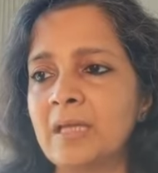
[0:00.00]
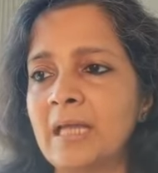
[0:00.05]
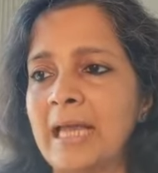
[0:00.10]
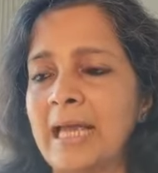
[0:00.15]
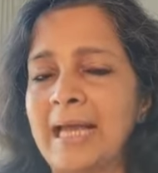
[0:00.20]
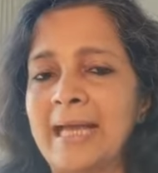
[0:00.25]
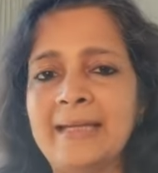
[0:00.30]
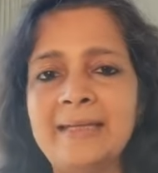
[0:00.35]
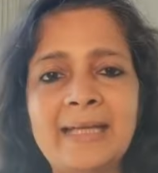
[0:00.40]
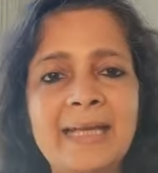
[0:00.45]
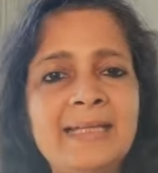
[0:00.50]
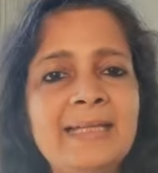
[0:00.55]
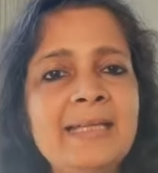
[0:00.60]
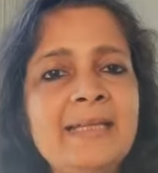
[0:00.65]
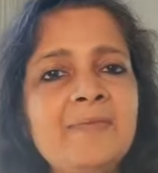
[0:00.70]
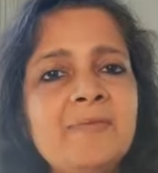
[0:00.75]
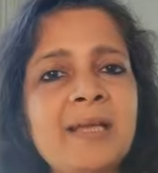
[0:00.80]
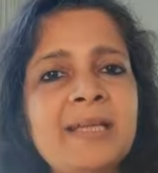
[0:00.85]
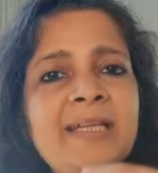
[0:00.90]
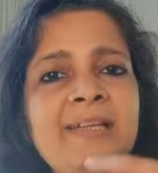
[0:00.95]

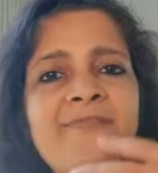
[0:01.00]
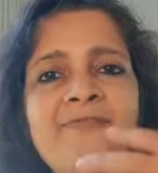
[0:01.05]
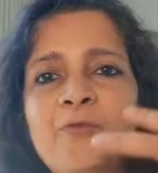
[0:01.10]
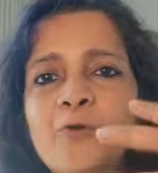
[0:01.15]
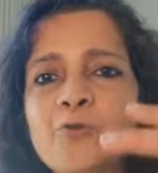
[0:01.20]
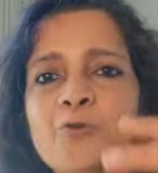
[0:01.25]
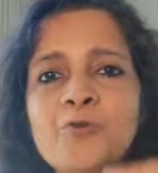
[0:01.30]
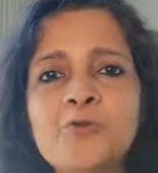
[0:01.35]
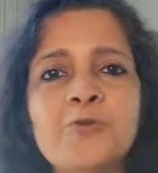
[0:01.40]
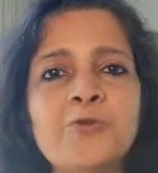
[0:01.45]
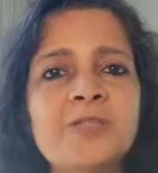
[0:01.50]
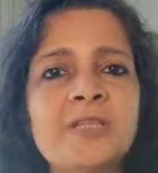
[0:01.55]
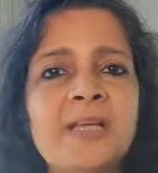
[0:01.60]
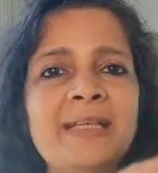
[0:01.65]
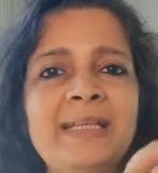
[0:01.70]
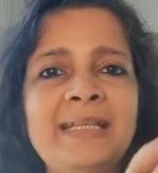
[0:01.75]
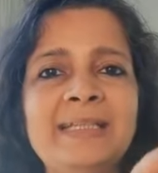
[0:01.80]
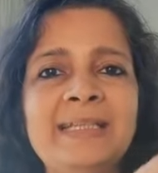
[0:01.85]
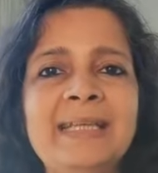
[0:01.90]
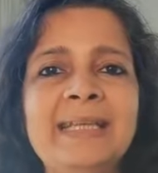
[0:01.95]
any photos,
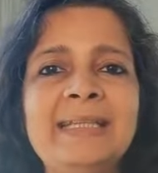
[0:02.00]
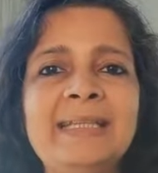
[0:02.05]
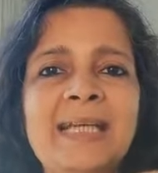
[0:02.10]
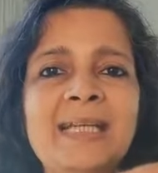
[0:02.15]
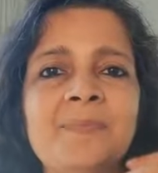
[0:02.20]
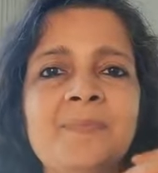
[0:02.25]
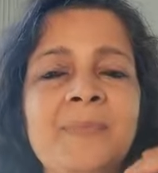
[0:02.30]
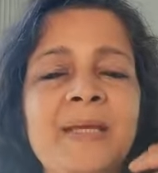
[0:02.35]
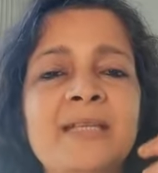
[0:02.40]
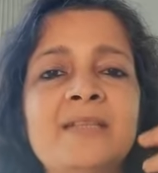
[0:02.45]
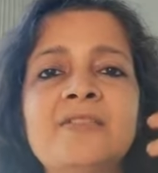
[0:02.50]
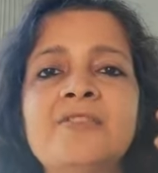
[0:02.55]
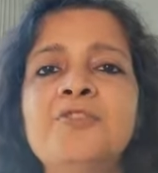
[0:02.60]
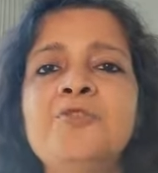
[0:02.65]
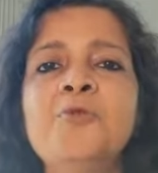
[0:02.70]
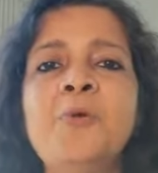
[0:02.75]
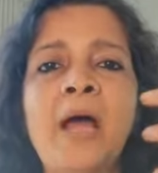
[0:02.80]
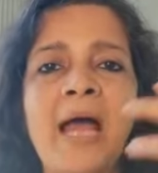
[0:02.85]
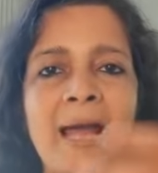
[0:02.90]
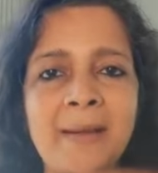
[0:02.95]
anything that makes
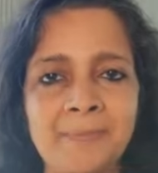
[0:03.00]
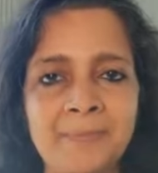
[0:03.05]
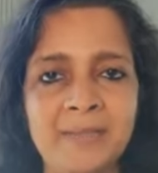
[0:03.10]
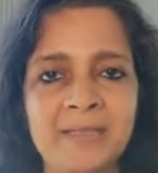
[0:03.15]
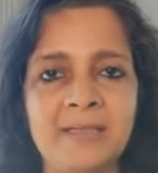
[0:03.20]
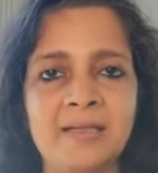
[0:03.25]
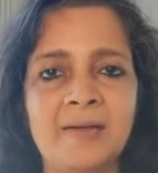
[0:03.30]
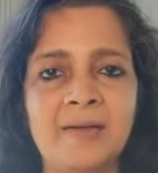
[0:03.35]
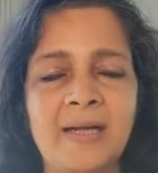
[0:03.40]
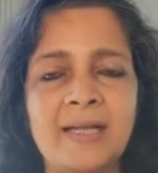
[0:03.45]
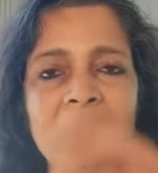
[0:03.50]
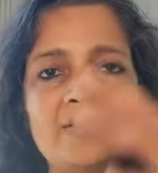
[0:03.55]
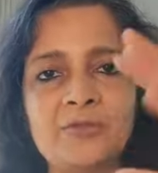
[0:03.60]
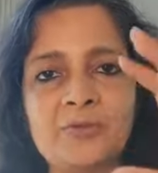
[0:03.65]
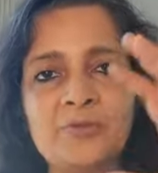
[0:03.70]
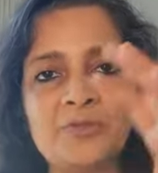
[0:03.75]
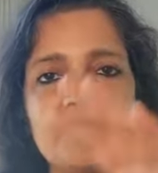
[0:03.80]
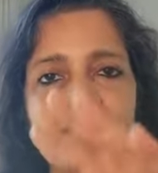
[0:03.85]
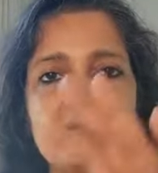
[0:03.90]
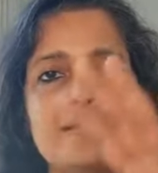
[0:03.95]
you happy, right?
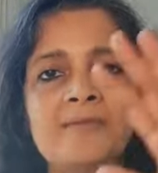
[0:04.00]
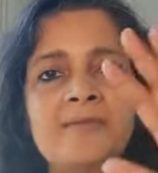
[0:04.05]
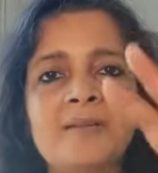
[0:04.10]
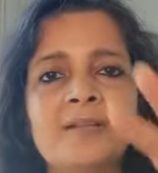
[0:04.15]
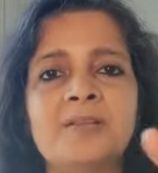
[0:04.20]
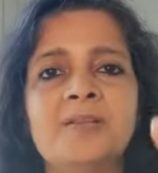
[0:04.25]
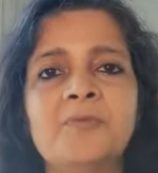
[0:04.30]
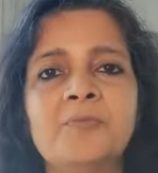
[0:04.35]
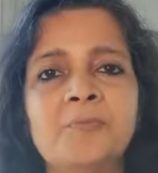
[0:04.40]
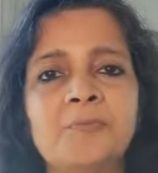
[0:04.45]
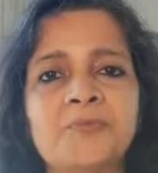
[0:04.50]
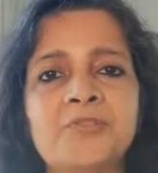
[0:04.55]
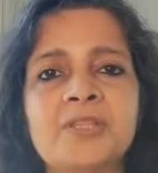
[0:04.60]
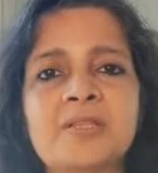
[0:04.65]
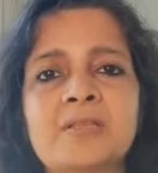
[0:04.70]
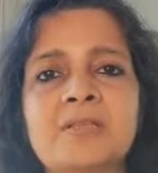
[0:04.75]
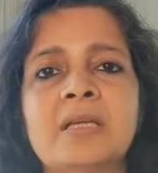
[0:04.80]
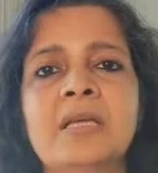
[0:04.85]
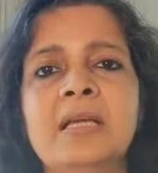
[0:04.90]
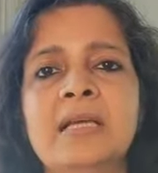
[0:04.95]
So
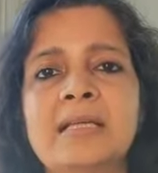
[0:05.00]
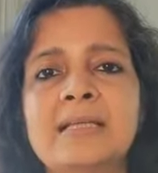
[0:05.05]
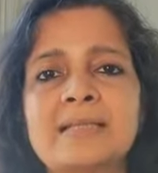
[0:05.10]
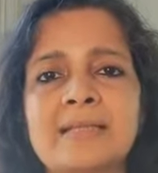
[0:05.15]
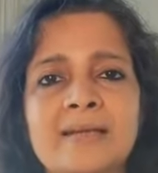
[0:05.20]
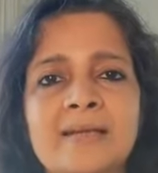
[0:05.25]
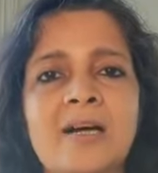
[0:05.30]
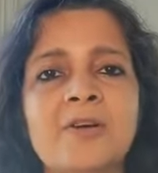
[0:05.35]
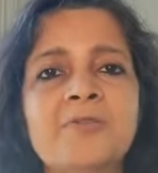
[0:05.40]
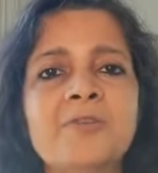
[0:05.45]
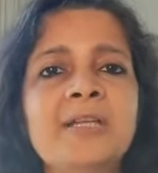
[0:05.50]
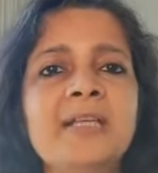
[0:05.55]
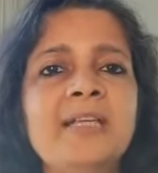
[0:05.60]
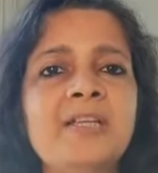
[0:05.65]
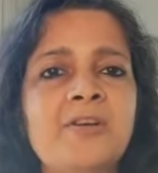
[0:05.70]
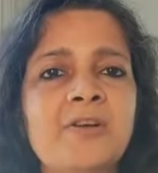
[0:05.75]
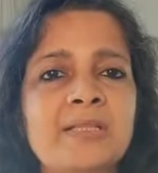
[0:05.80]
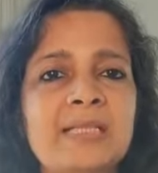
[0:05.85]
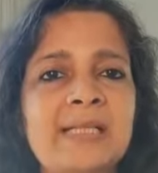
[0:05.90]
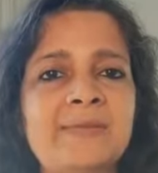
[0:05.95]
just
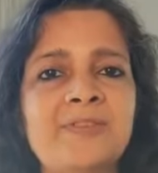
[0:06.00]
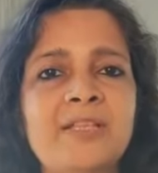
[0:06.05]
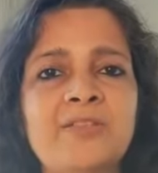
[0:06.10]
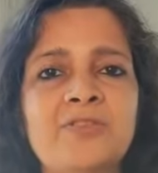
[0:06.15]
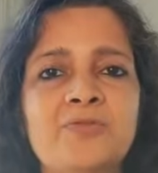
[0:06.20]
surrounding yourself